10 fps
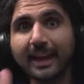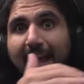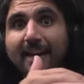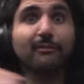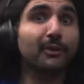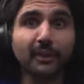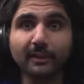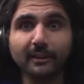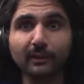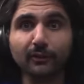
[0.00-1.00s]
Everything
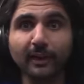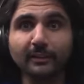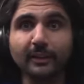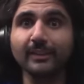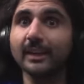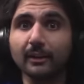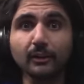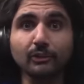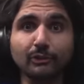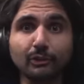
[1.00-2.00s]
is Fan TV.
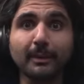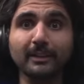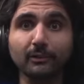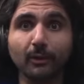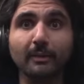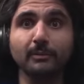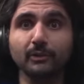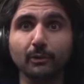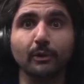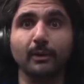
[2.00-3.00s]
YouTube, Instagram,
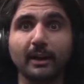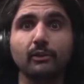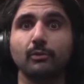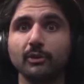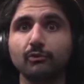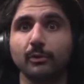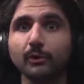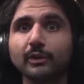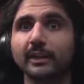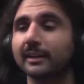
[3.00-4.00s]
Discord, Reddit, Twitch, Twitter,
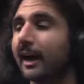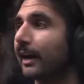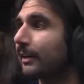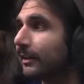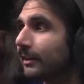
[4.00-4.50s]
TikTok.